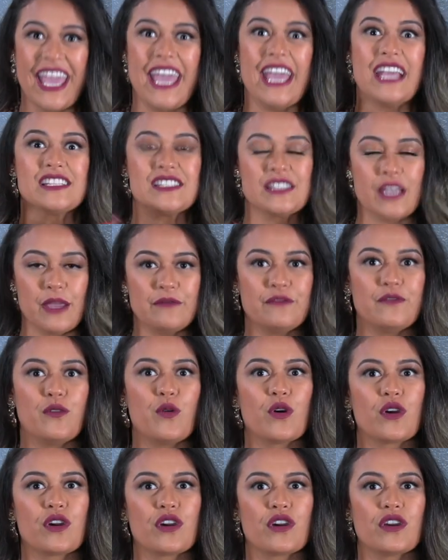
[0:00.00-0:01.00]
except
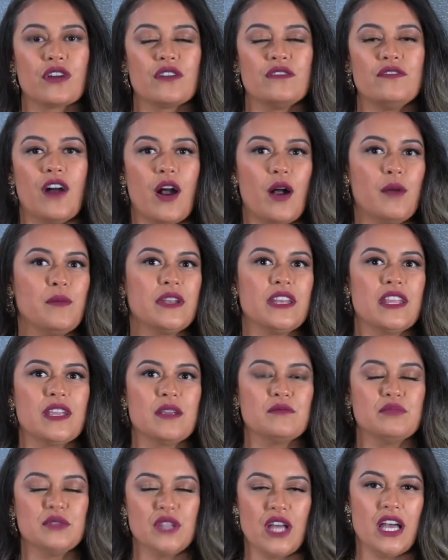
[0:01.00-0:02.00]
for
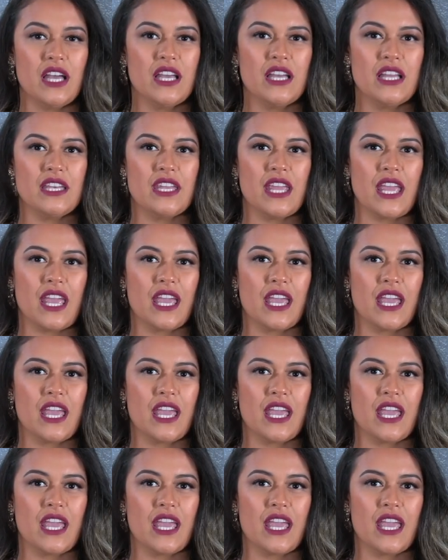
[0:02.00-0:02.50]
vomiting blood